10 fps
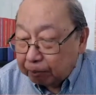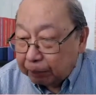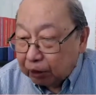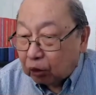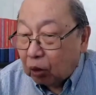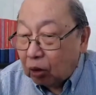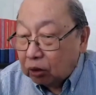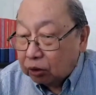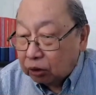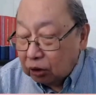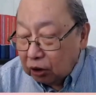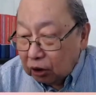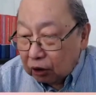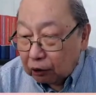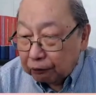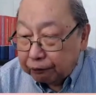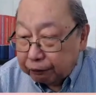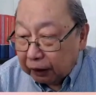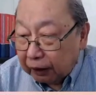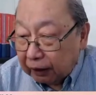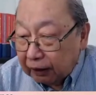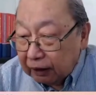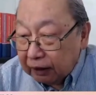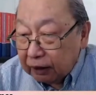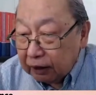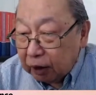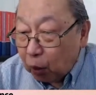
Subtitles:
because of the